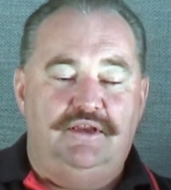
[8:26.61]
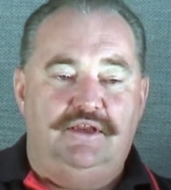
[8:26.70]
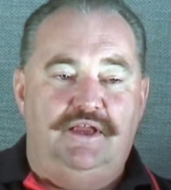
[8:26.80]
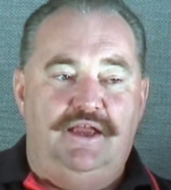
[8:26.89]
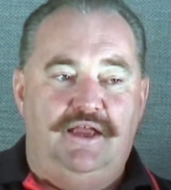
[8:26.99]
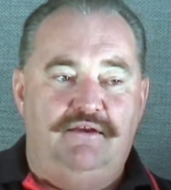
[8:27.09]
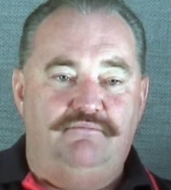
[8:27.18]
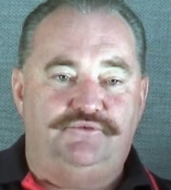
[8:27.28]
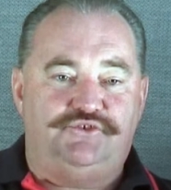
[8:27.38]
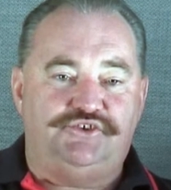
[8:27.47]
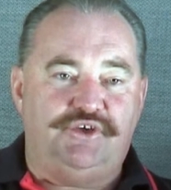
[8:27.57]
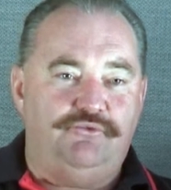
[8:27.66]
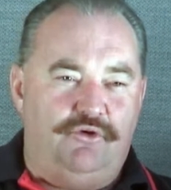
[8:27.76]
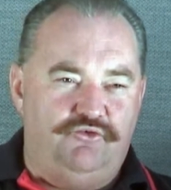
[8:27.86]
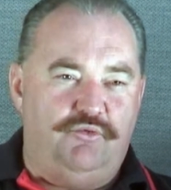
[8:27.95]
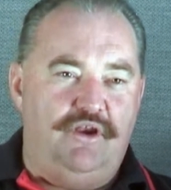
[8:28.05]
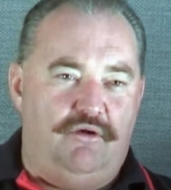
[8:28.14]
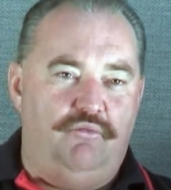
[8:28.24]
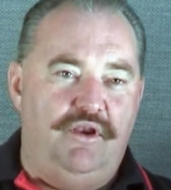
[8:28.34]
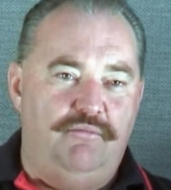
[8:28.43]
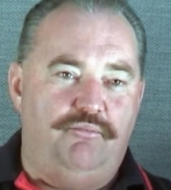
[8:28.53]
So sometimes
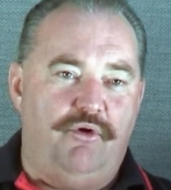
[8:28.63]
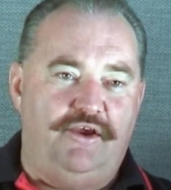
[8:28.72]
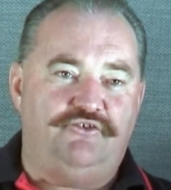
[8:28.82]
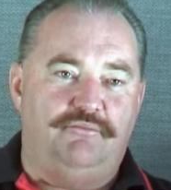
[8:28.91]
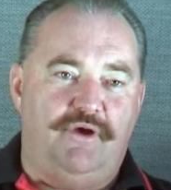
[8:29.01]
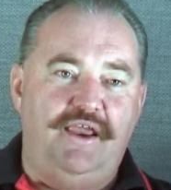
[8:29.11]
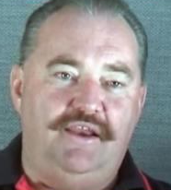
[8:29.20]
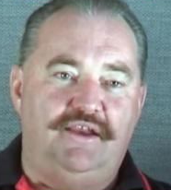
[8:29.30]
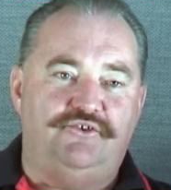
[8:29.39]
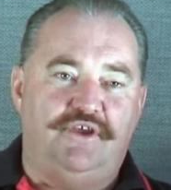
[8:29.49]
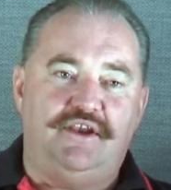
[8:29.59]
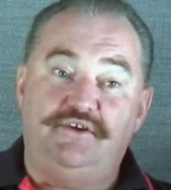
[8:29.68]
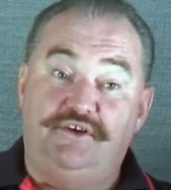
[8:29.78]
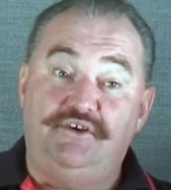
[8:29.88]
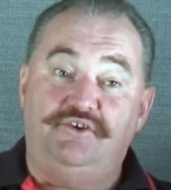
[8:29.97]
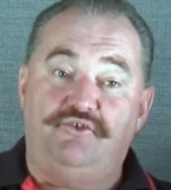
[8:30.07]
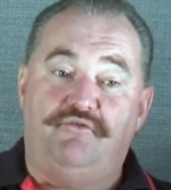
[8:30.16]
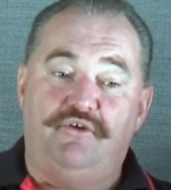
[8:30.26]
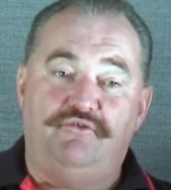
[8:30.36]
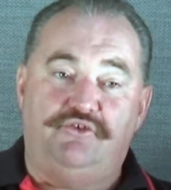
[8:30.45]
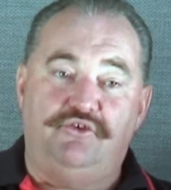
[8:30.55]
when breaks are made against that, it is often
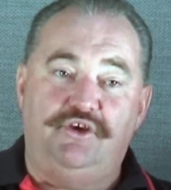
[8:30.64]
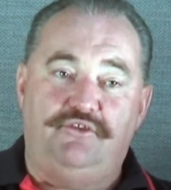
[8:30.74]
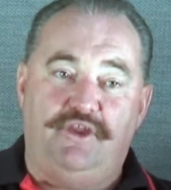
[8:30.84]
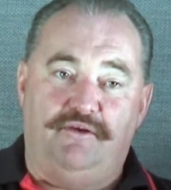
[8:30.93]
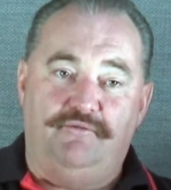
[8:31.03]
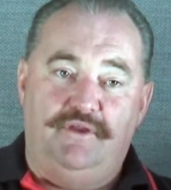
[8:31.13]
a fatigue thing.